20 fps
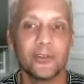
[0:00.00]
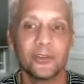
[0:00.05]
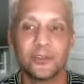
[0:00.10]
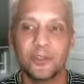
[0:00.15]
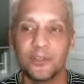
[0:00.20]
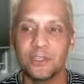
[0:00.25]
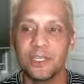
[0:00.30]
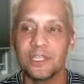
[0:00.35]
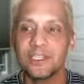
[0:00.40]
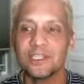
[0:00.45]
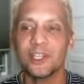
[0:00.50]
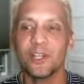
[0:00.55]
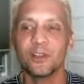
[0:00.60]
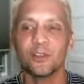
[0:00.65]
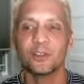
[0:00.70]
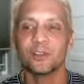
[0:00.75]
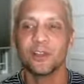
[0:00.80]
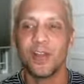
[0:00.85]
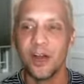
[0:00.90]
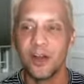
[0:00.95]
So you need to
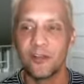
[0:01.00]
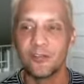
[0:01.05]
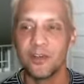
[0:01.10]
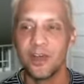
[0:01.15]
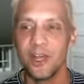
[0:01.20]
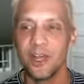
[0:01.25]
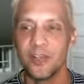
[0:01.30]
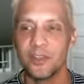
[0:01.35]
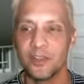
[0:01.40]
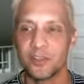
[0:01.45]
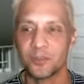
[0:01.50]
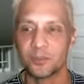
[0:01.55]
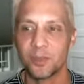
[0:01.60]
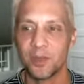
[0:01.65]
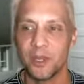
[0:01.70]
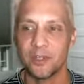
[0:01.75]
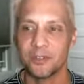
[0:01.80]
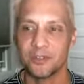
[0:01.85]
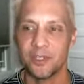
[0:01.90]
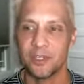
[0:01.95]
love this
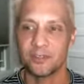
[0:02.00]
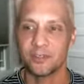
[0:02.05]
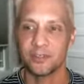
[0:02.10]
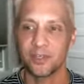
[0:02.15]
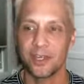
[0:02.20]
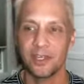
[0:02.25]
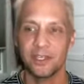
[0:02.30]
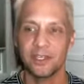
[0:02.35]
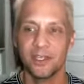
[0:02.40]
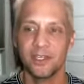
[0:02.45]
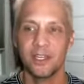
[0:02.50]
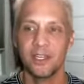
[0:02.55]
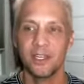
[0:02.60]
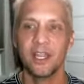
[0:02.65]
process, right?